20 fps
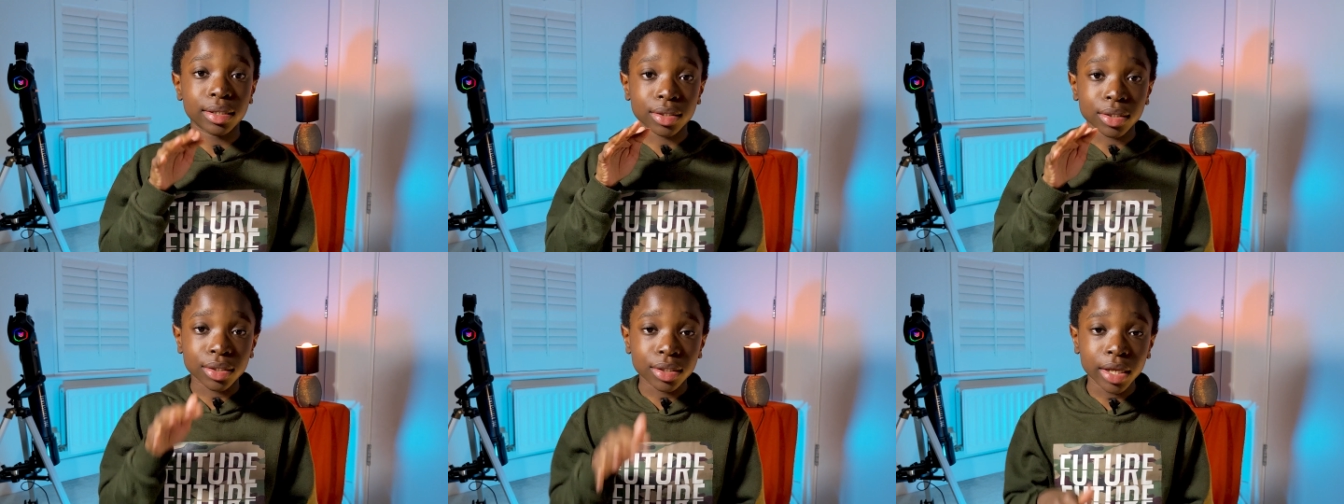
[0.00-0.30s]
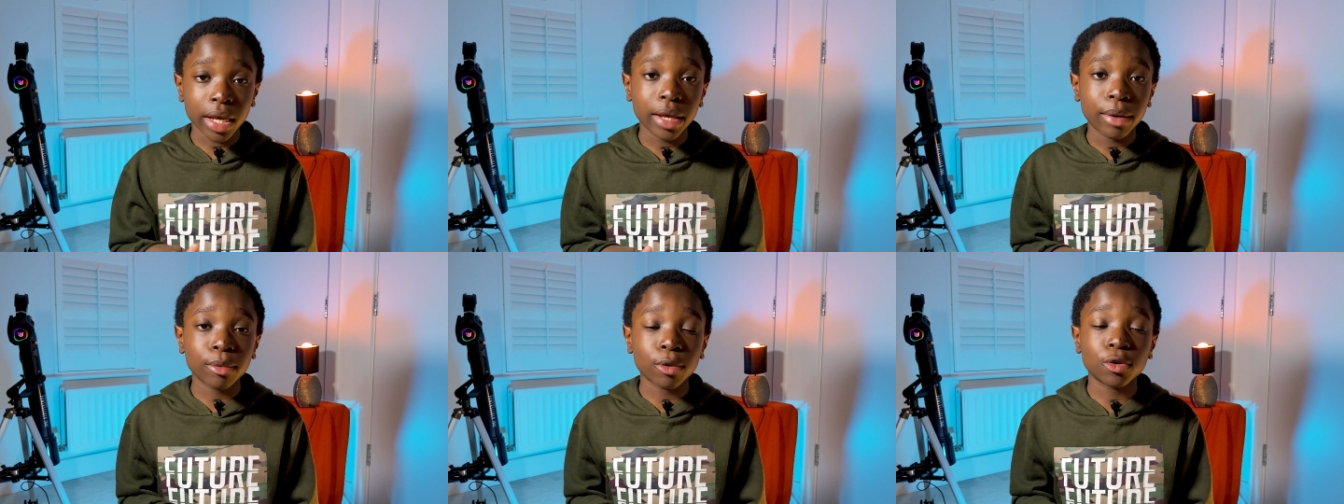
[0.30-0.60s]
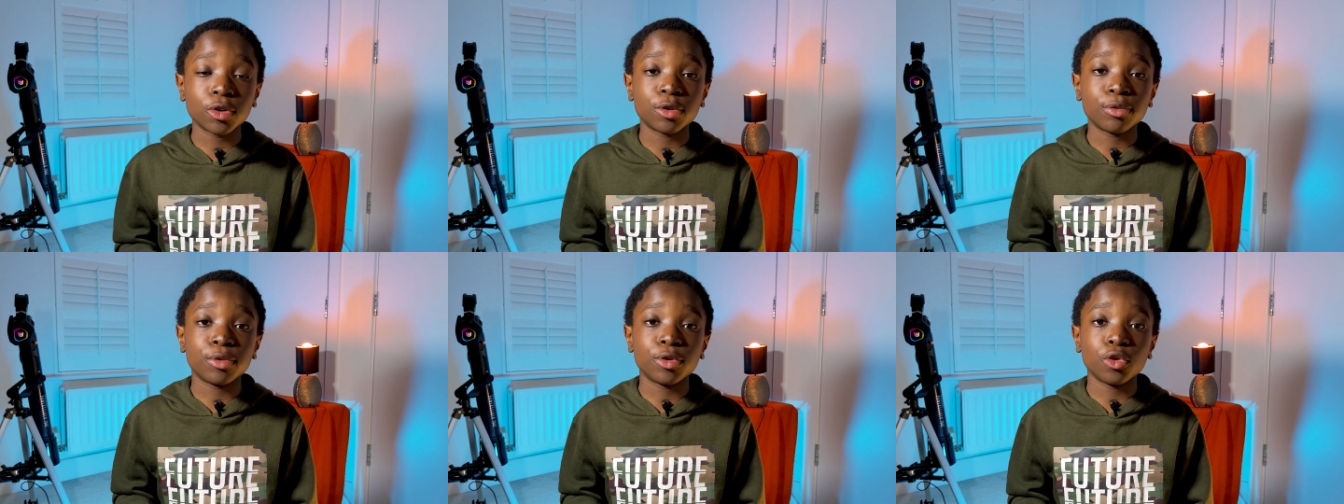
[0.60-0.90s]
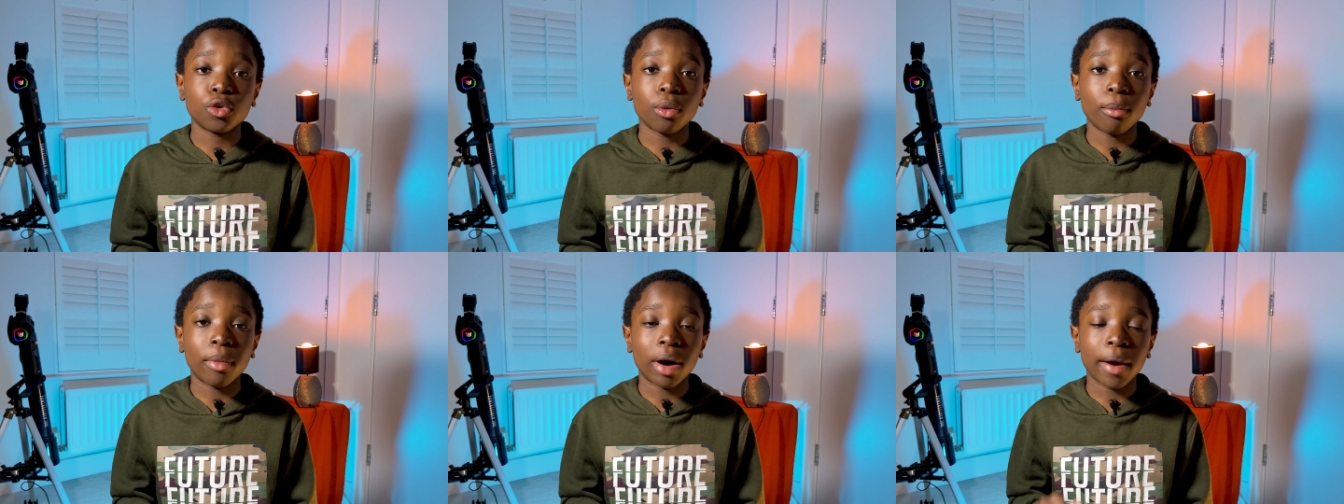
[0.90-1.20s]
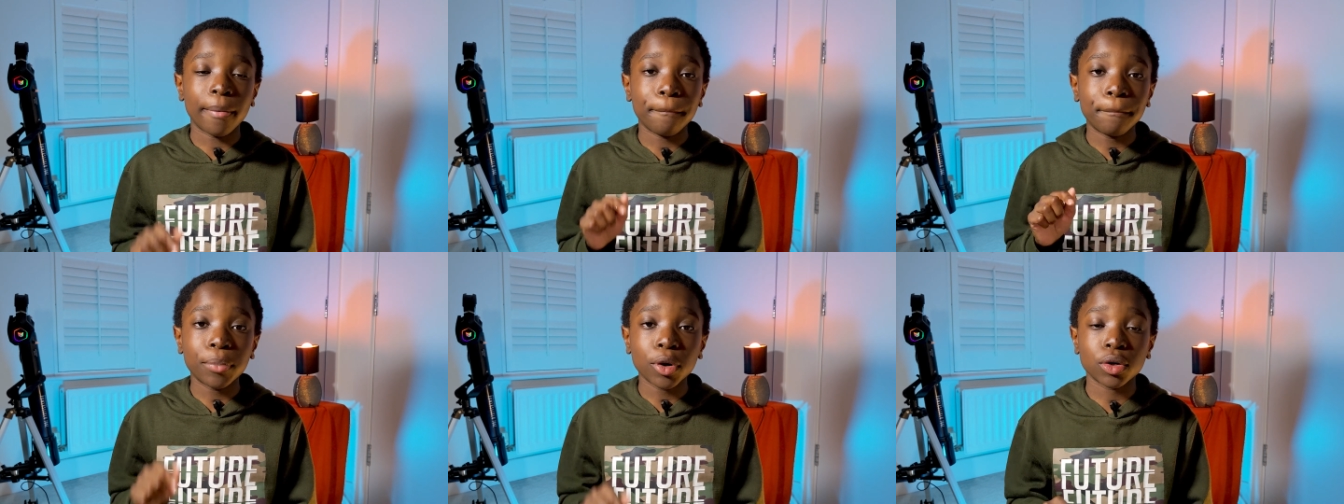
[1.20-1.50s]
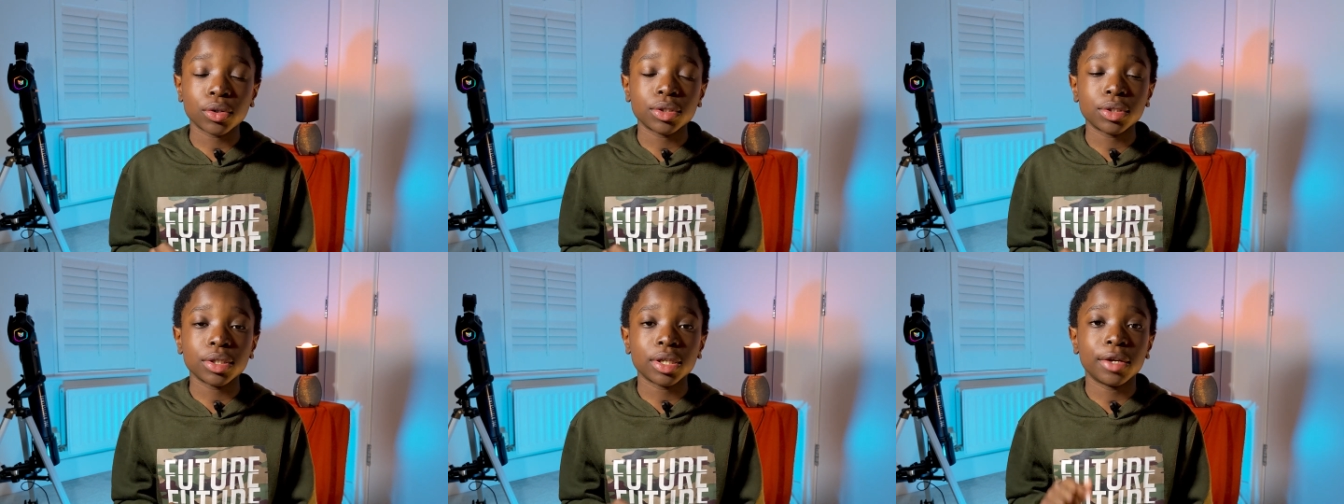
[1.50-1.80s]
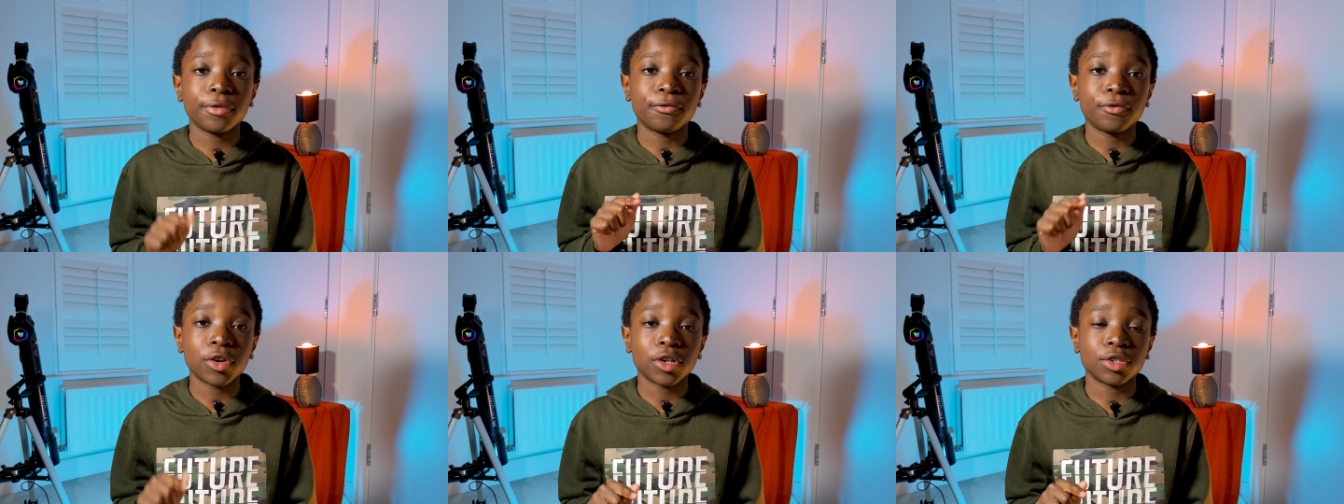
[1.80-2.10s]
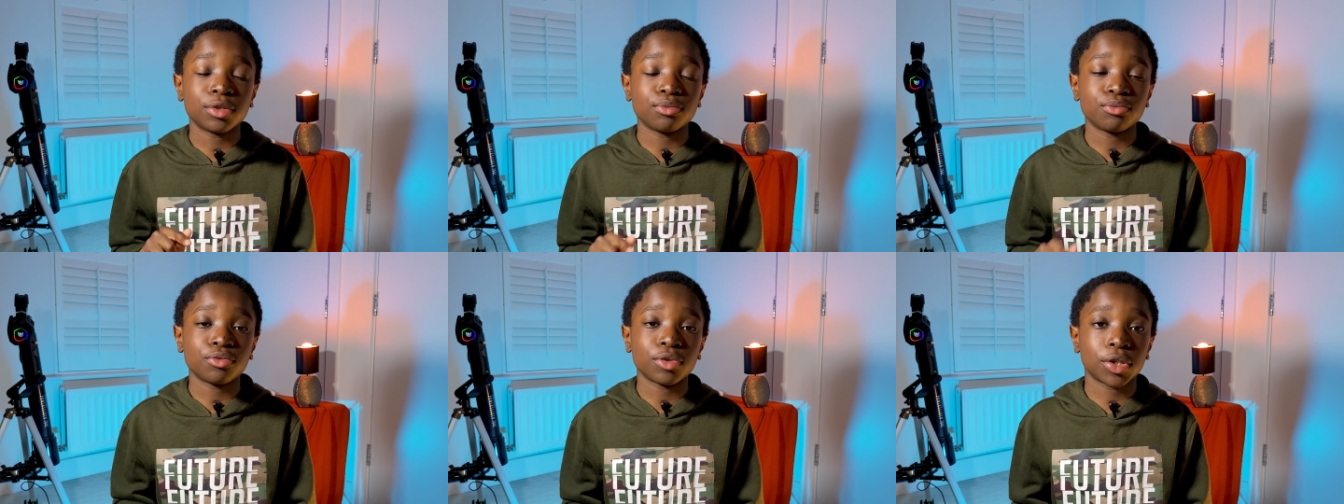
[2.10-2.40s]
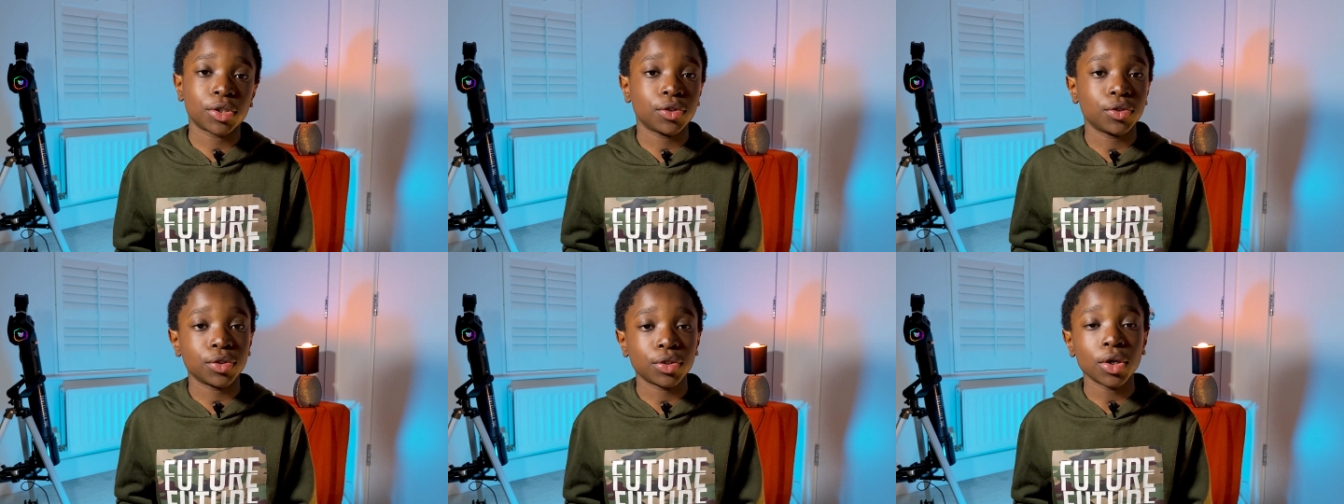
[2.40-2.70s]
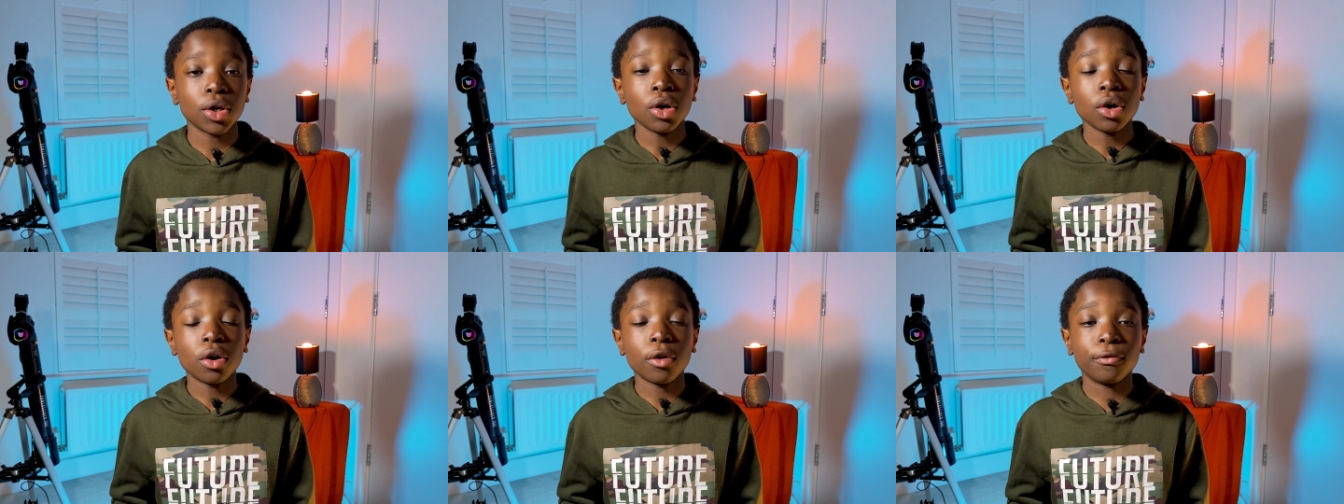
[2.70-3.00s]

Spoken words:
Today I'm going to be doing my unboxing and first impressions